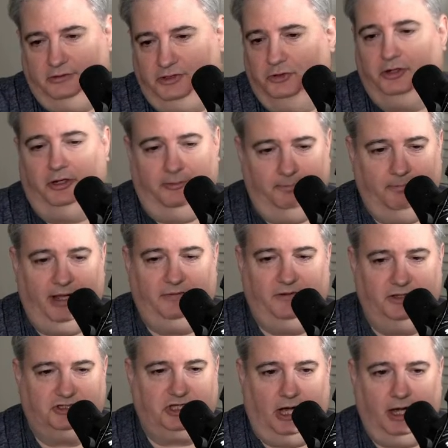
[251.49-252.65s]
you can embed
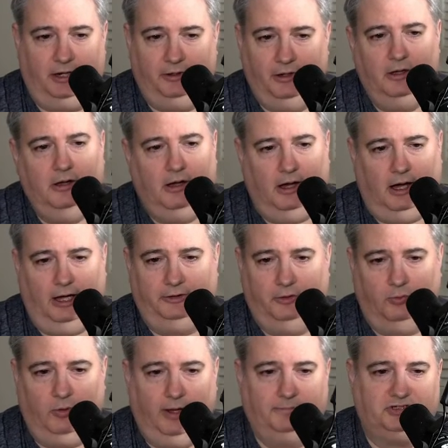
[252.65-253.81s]
this on your
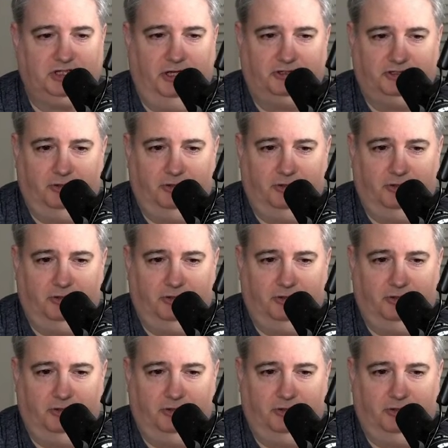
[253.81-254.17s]
website.